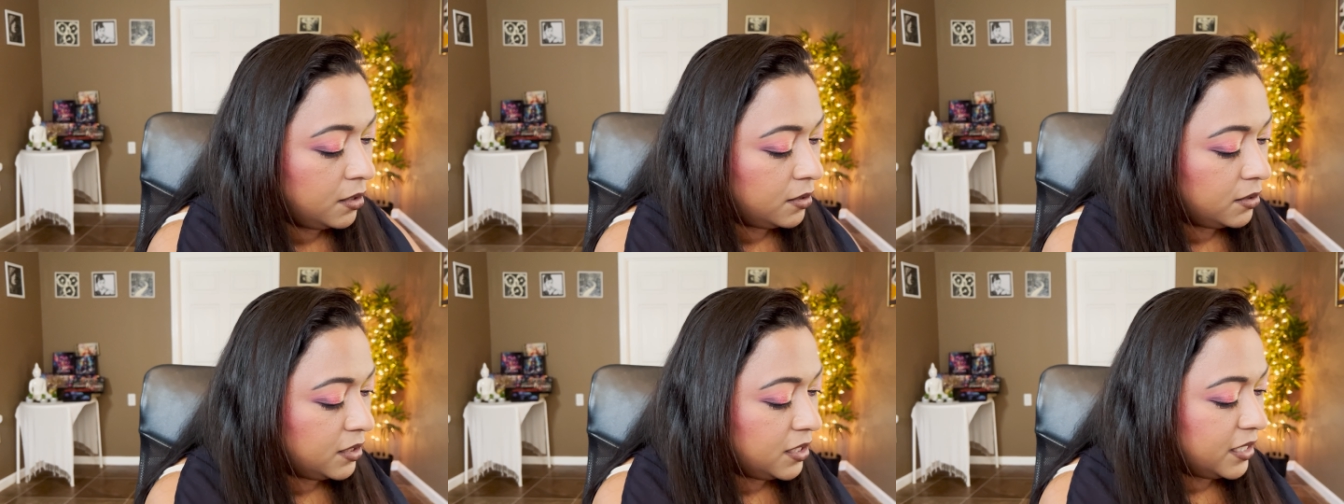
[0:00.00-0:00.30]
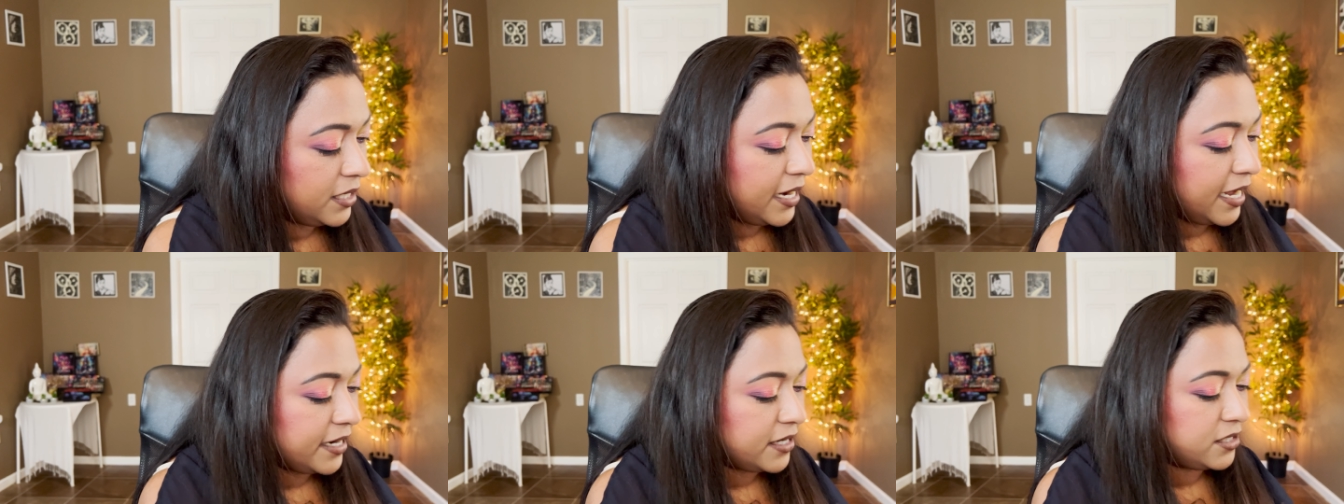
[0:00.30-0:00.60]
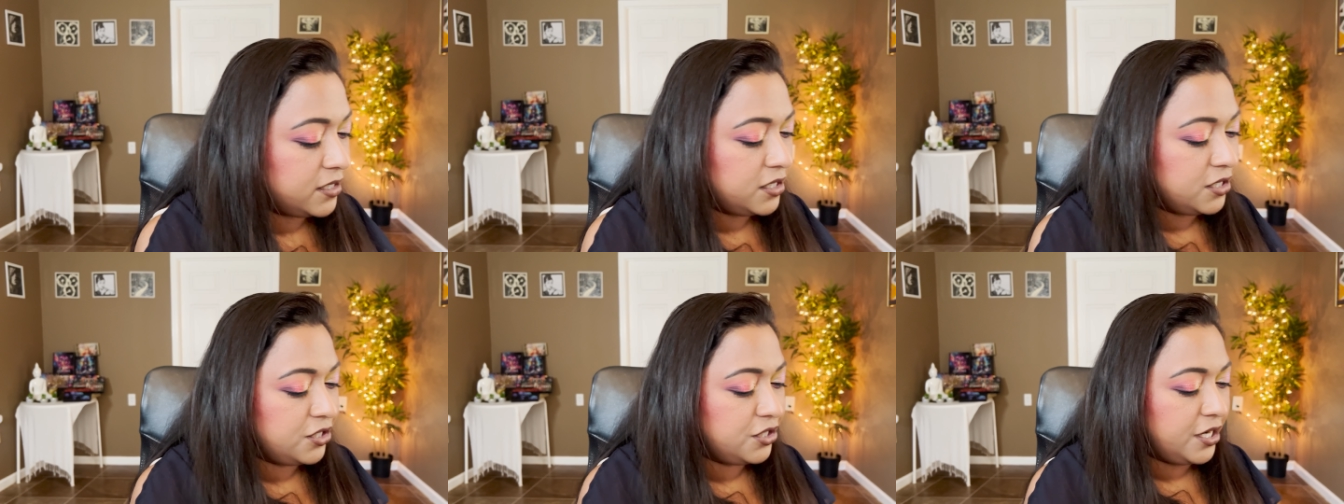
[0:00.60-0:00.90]
The
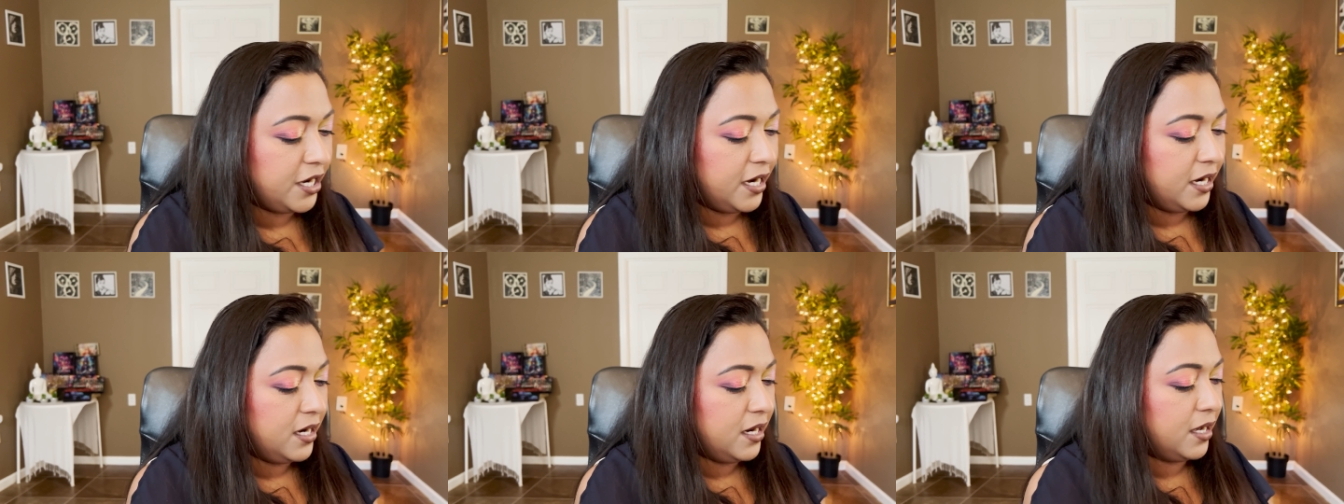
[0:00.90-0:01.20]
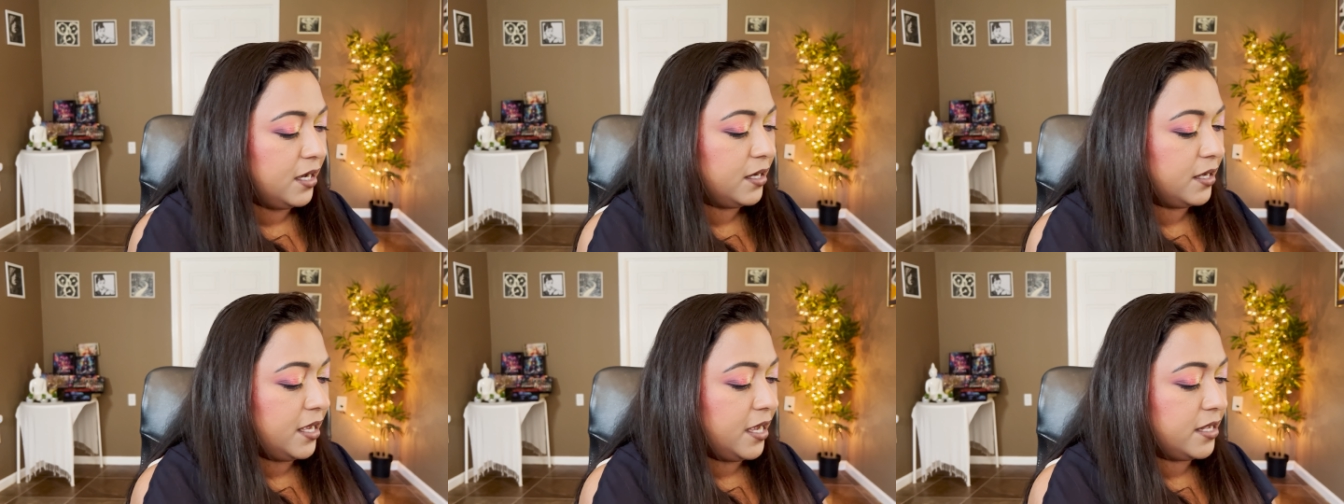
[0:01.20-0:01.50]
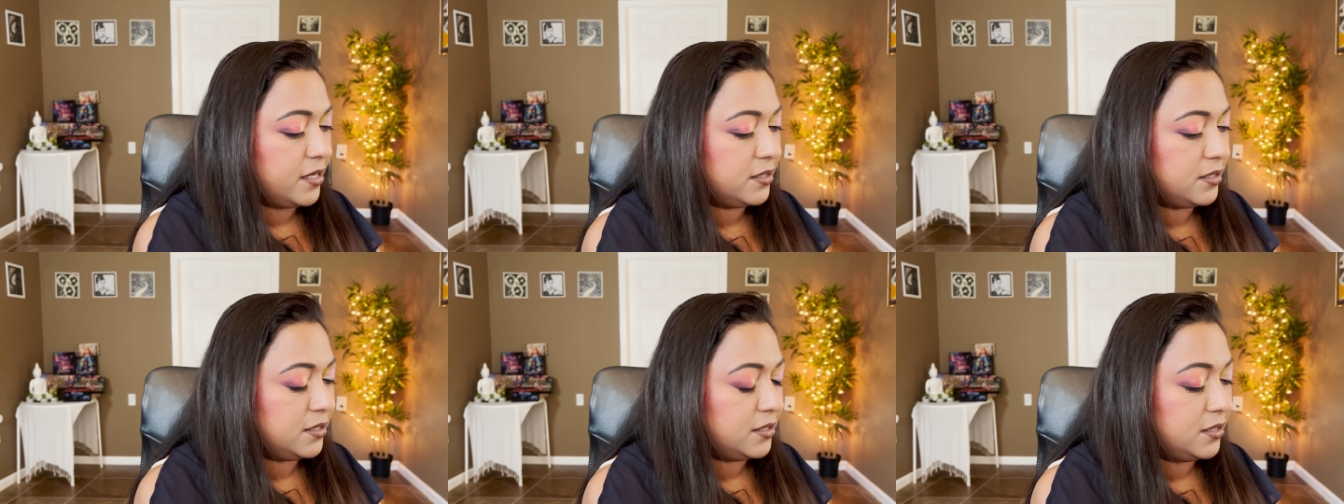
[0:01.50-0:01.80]
Nectar shade
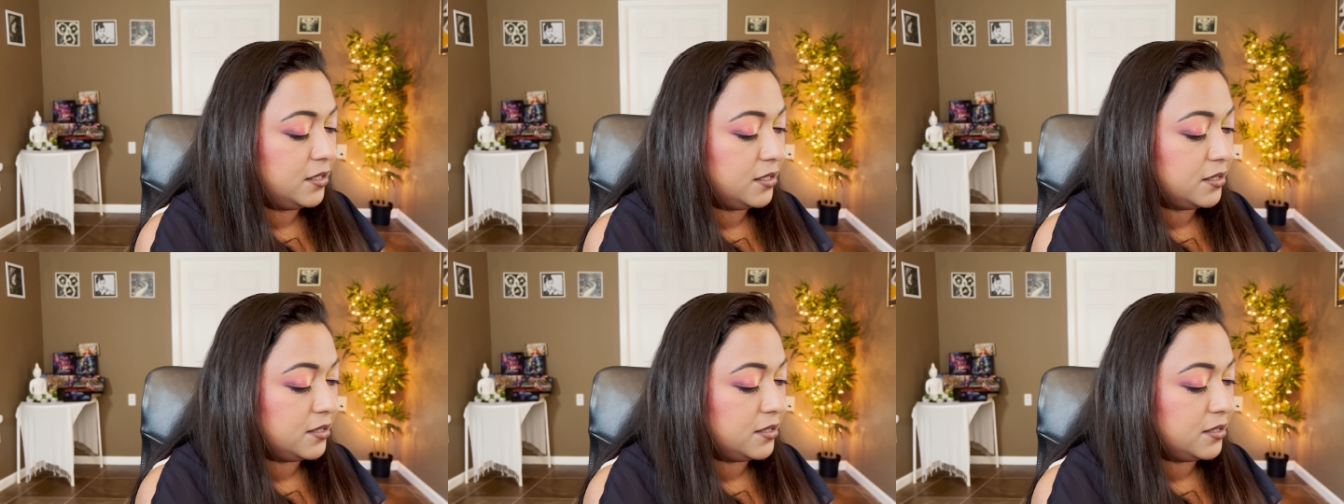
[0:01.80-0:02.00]
against the